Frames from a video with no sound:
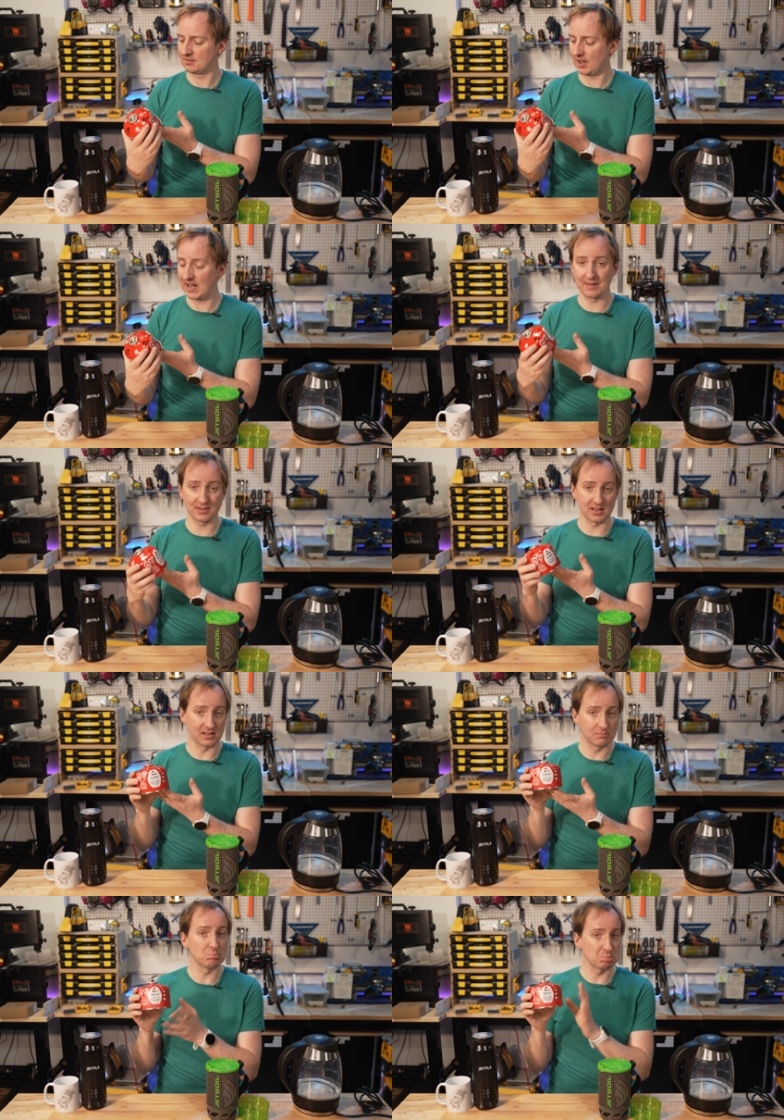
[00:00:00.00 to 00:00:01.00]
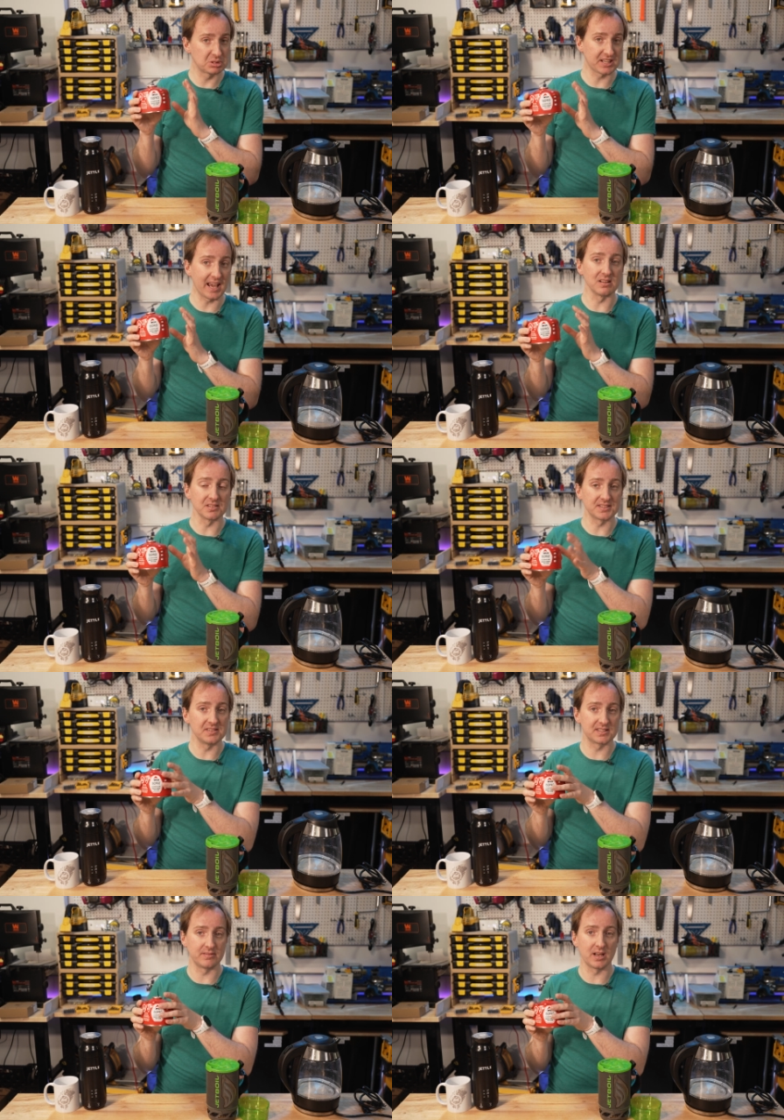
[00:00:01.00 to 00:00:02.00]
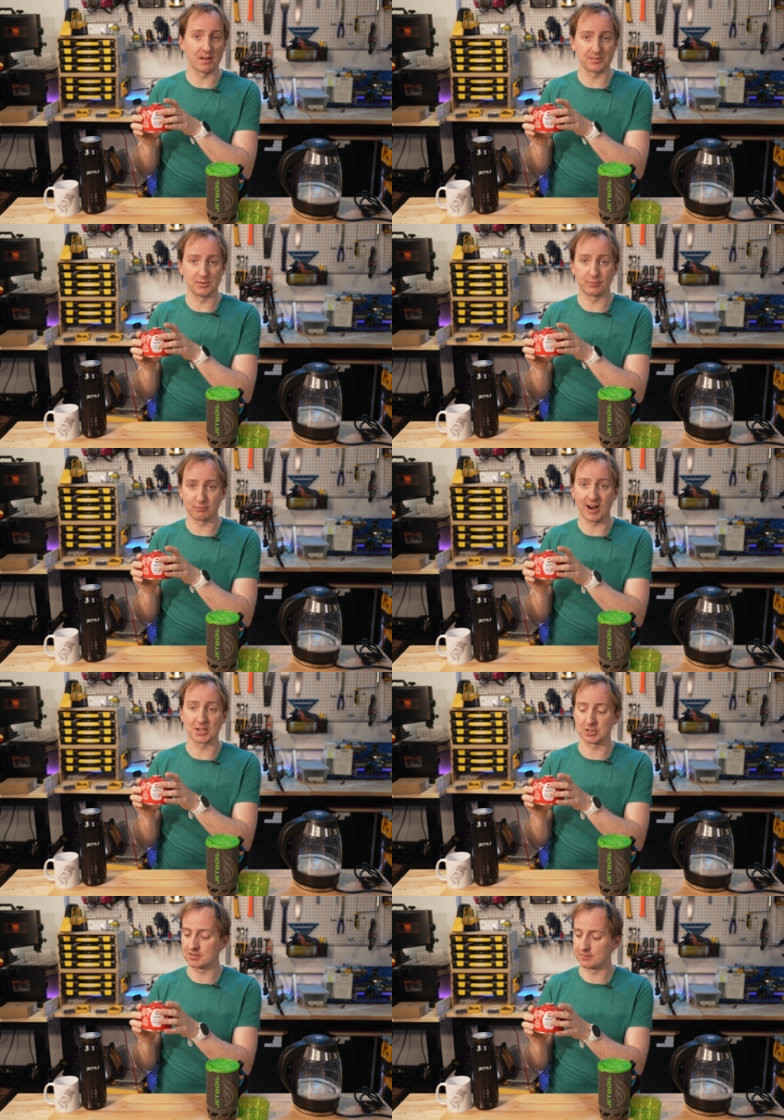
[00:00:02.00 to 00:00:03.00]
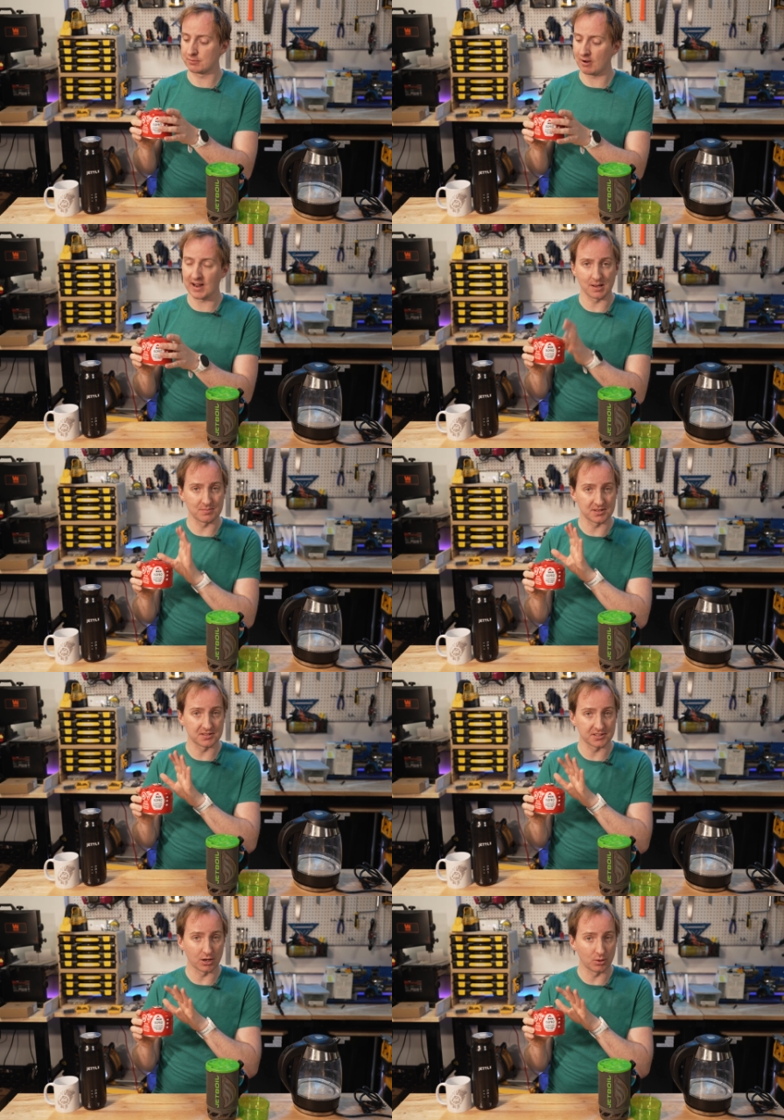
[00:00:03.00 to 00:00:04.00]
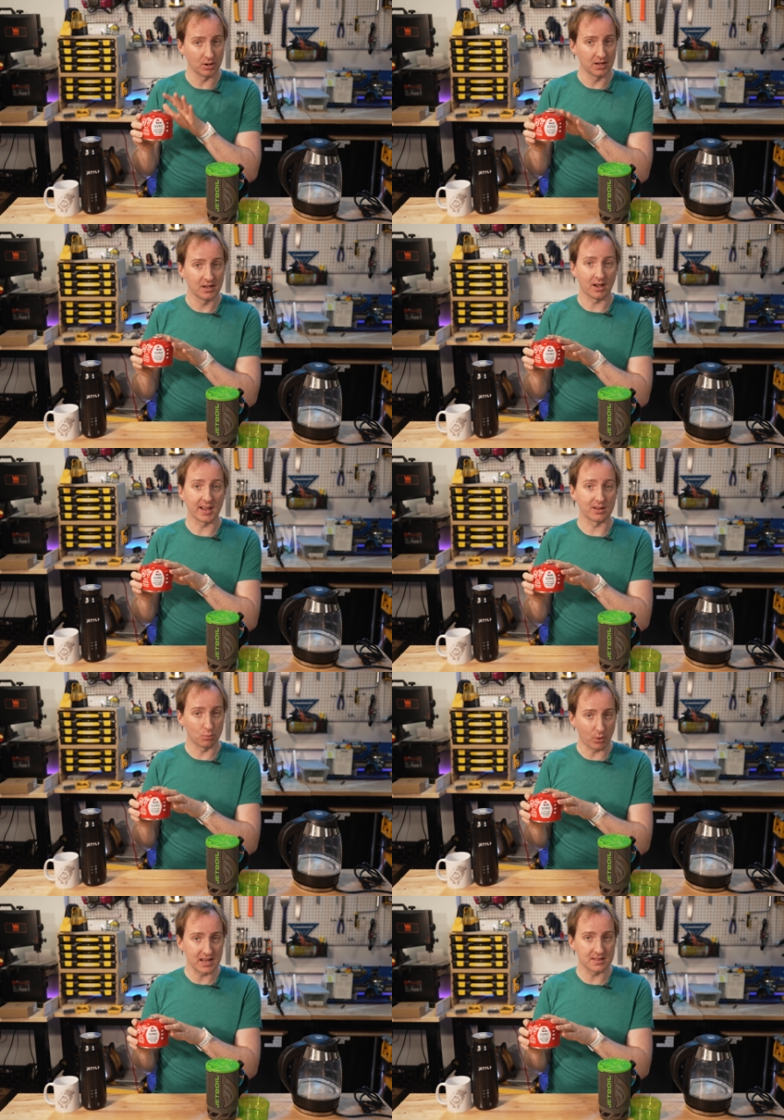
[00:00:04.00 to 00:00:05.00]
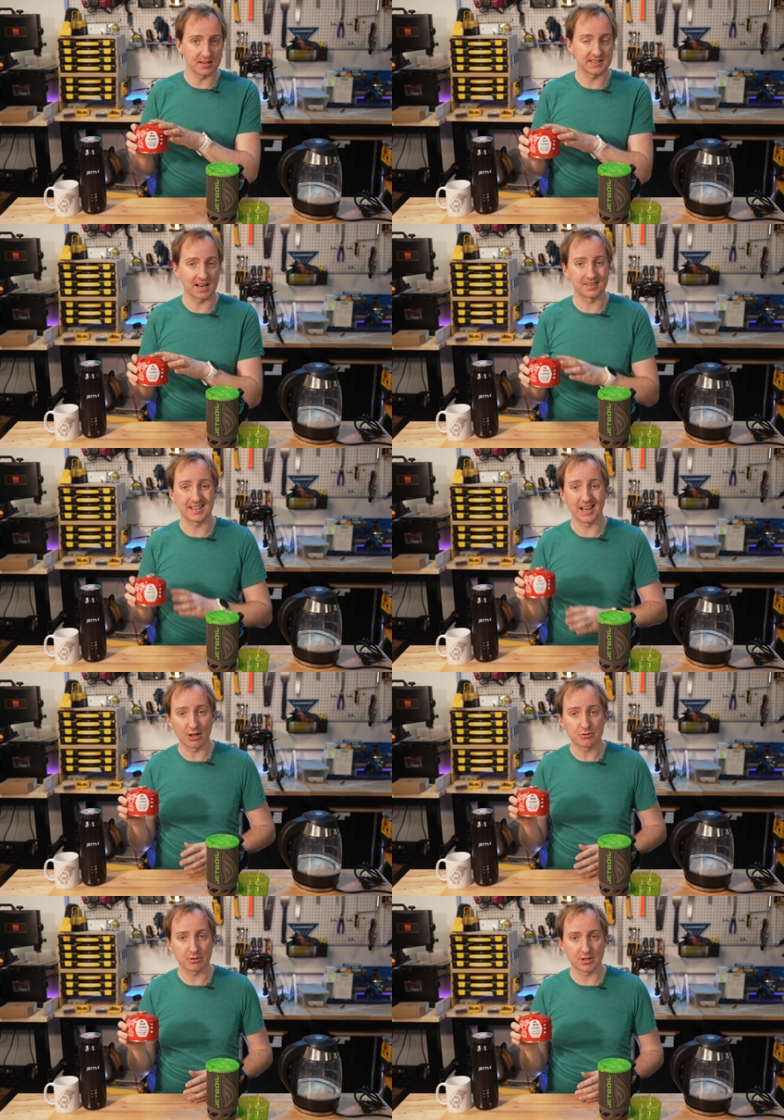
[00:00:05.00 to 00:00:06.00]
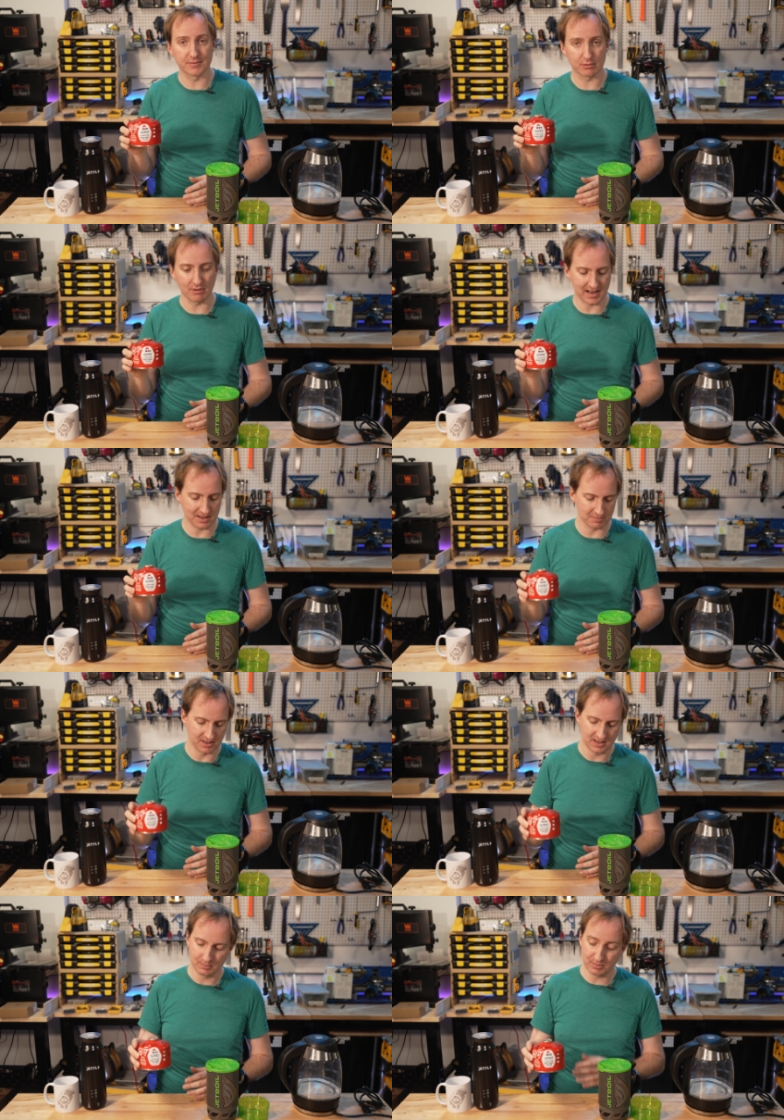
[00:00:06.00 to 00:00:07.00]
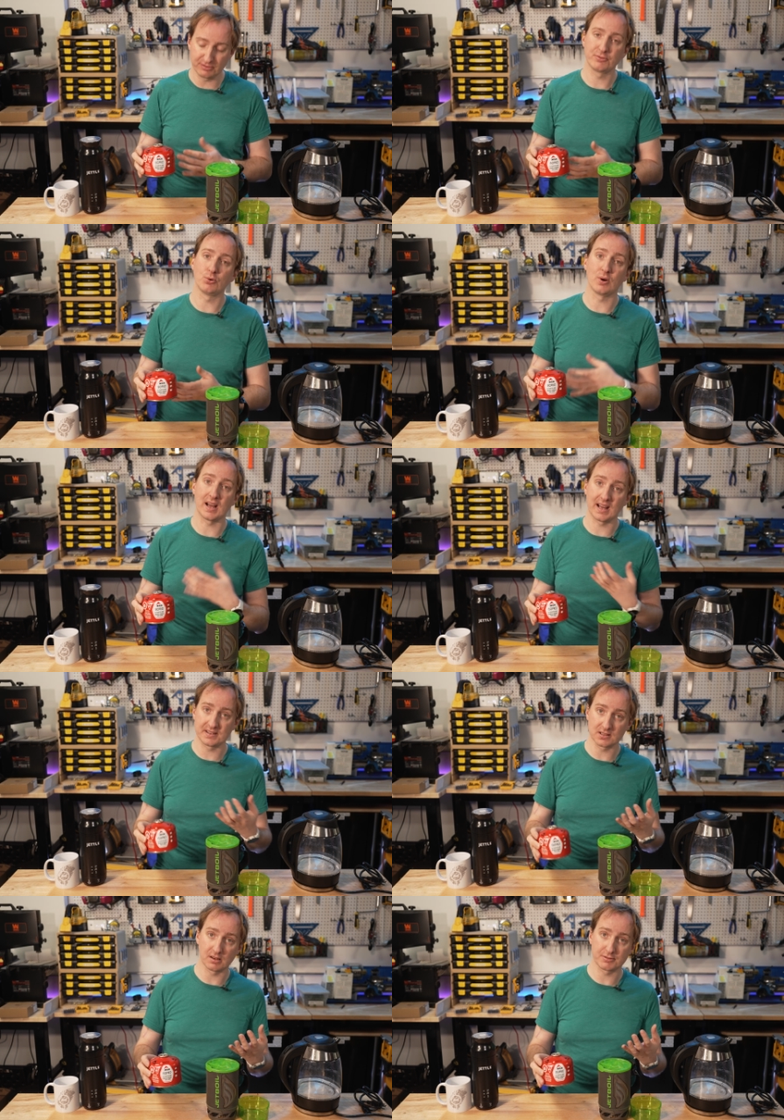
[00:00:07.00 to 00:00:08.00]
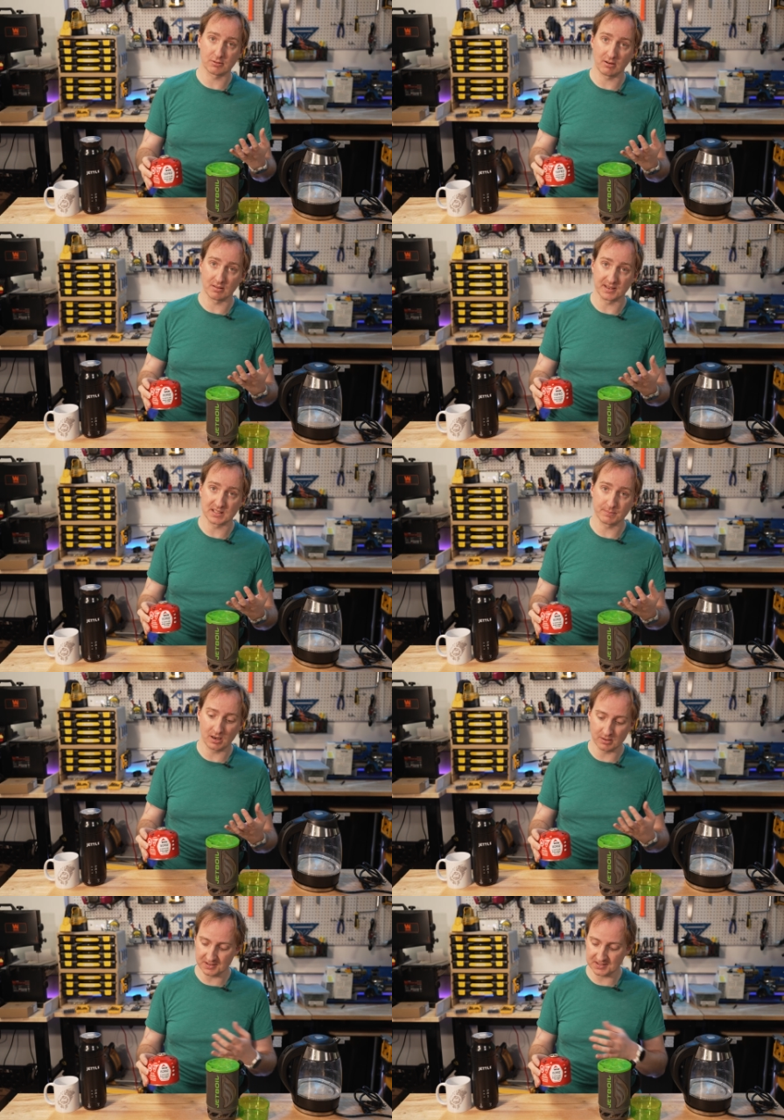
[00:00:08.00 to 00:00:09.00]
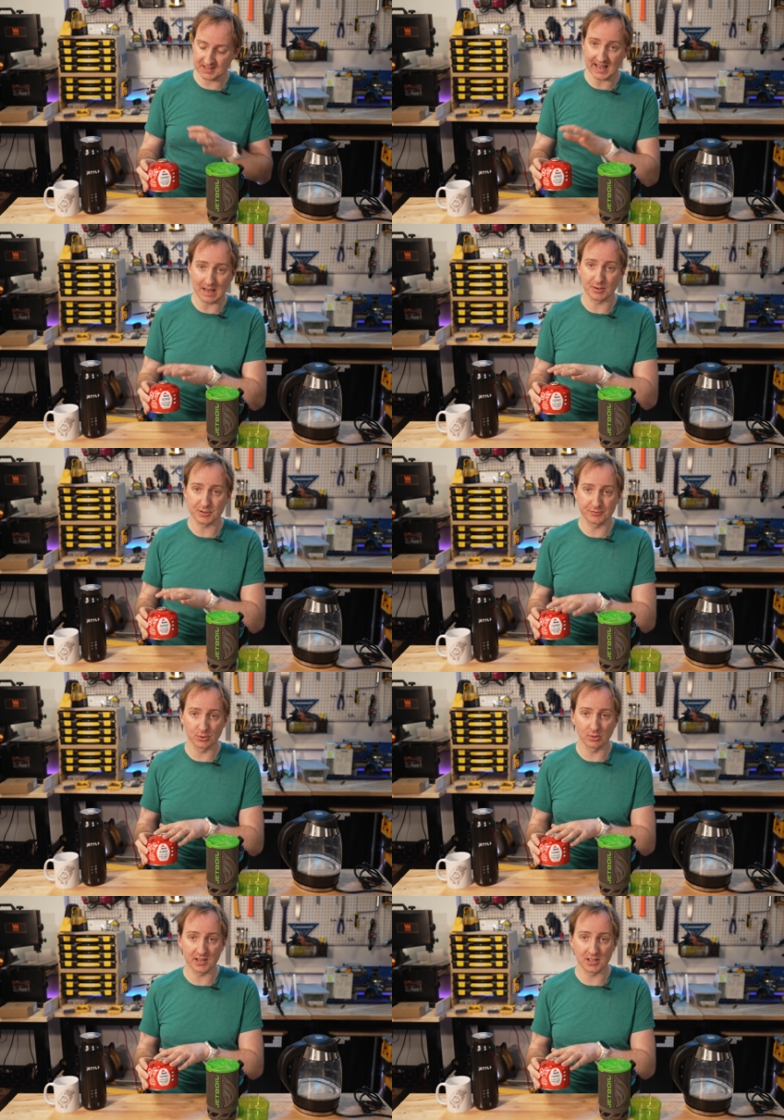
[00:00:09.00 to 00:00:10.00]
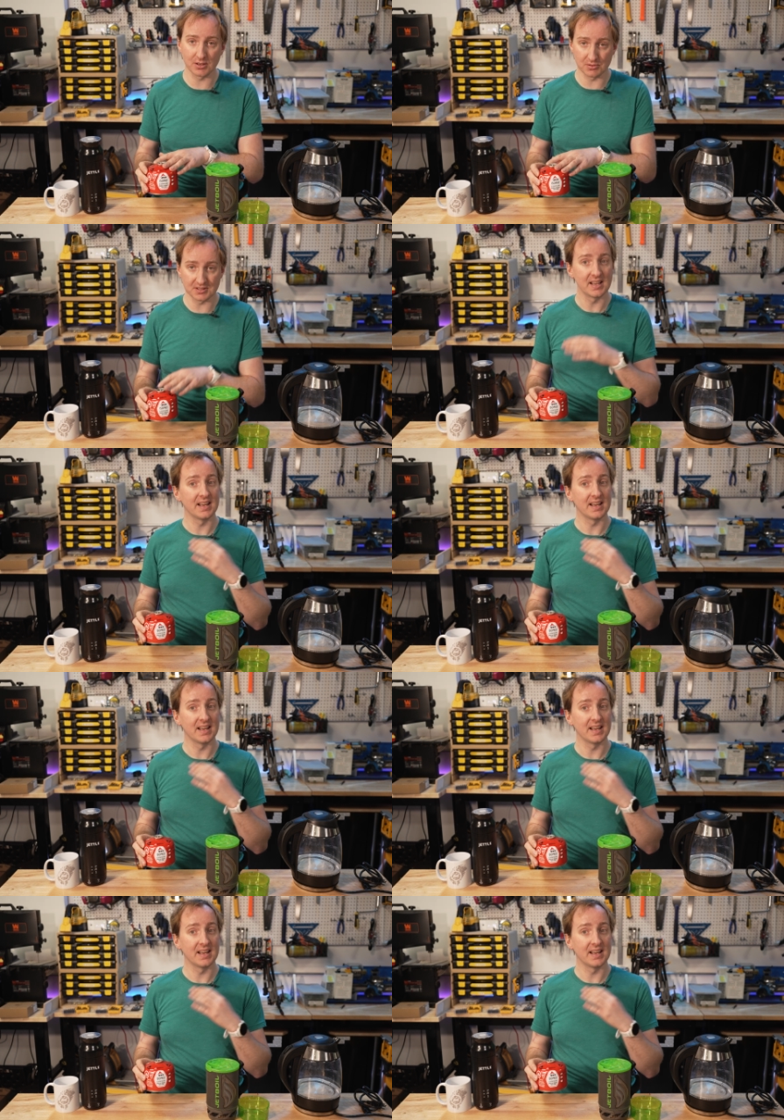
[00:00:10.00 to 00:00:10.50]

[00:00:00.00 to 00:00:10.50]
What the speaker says: I have a scale sensitive enough to do fractions of grams, and so I can weigh this down to the 100th of a gram before and after I run the experiment to see how much fuel I used,